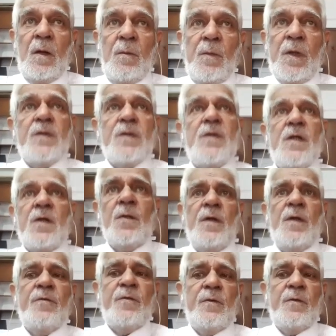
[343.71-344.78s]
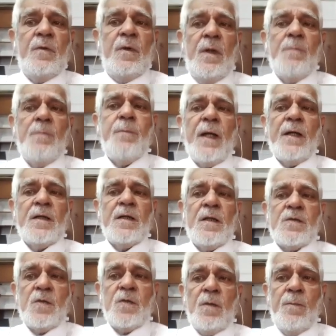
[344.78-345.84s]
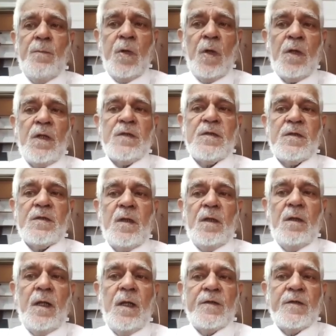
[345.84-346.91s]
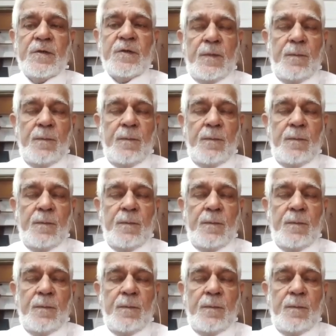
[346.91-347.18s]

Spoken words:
because it will impact us or block us later.